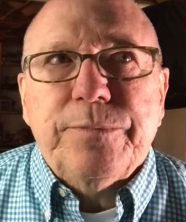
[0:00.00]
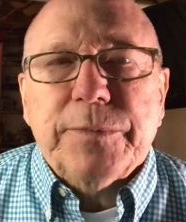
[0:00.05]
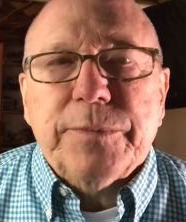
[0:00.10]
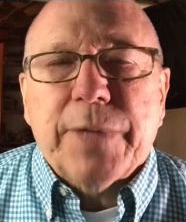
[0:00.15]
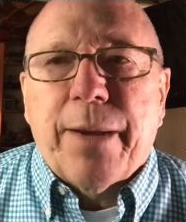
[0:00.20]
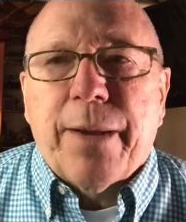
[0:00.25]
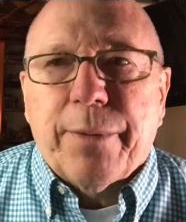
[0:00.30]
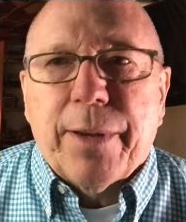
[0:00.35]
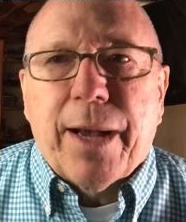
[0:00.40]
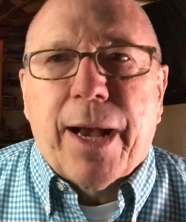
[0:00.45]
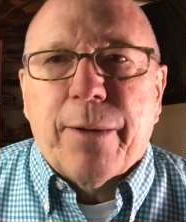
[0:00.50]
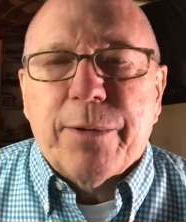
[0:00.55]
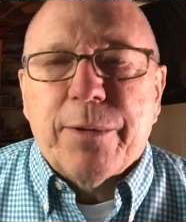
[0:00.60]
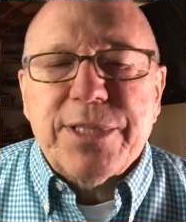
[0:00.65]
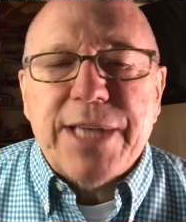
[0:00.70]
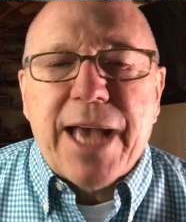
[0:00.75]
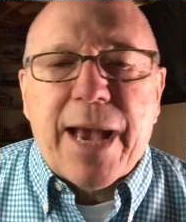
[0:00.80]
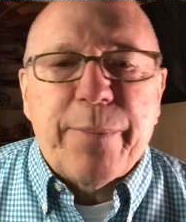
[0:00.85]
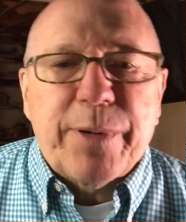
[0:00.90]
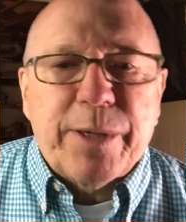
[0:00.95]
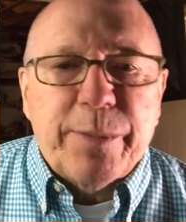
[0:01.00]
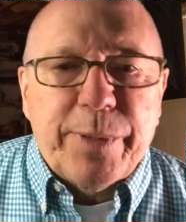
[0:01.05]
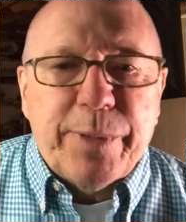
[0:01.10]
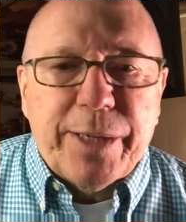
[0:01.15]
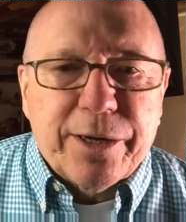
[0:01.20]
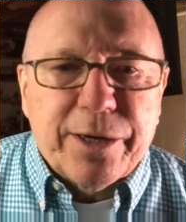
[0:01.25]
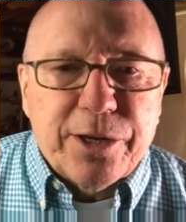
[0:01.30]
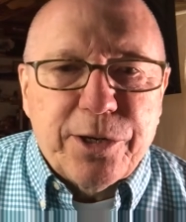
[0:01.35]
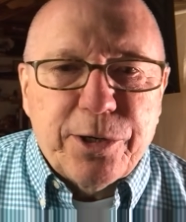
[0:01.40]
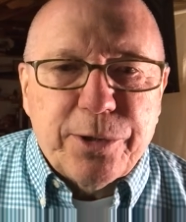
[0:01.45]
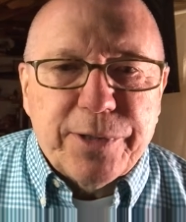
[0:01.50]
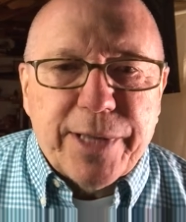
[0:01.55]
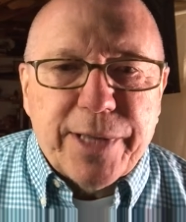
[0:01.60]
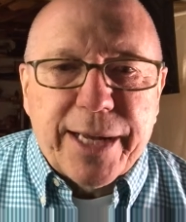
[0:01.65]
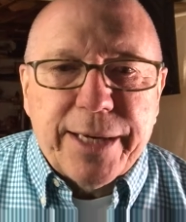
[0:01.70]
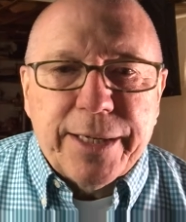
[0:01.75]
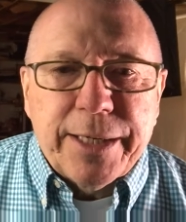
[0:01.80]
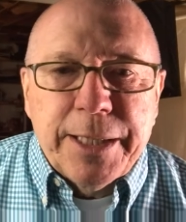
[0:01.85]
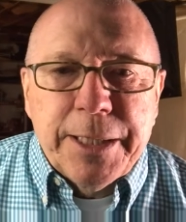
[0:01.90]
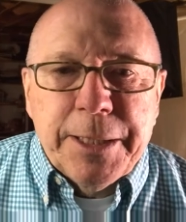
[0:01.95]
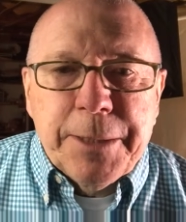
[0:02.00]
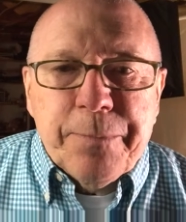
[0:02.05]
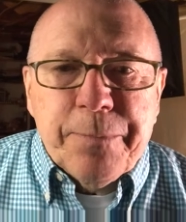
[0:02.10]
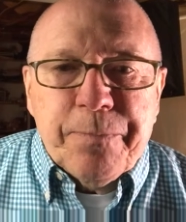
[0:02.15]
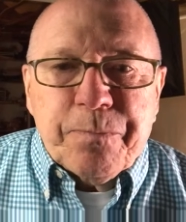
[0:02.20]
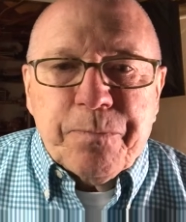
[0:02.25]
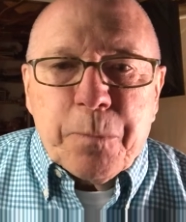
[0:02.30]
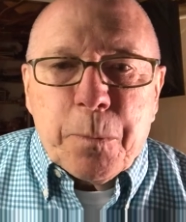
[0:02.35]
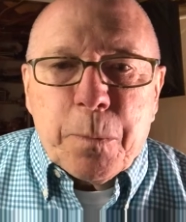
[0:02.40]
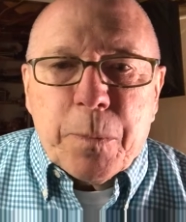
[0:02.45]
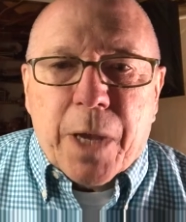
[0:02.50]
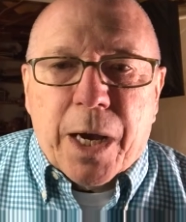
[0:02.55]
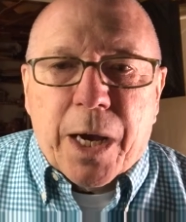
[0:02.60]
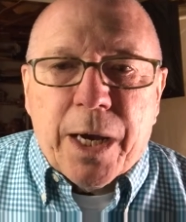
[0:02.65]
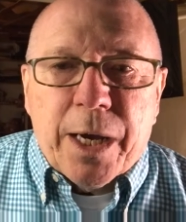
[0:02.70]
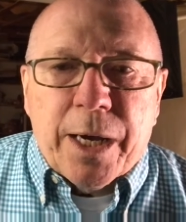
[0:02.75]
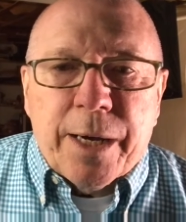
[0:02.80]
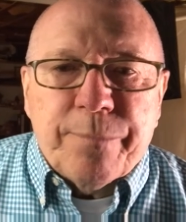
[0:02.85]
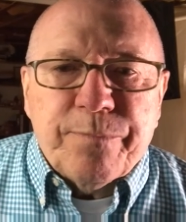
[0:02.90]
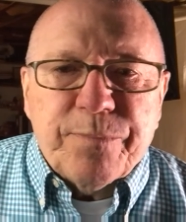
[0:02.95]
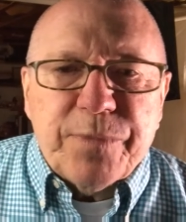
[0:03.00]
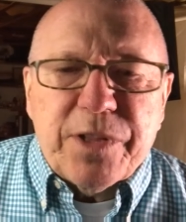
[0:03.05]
I was happy to be able to do that. I